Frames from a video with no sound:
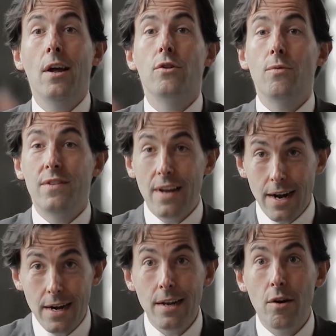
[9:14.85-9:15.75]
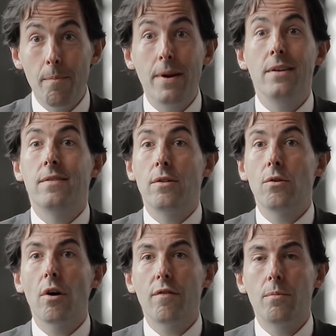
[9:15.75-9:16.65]
the recycling companies and the
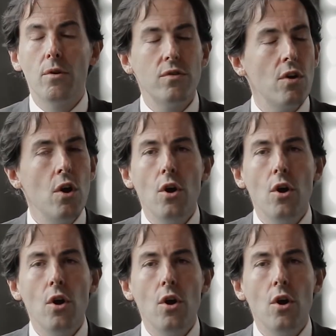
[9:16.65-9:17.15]
government,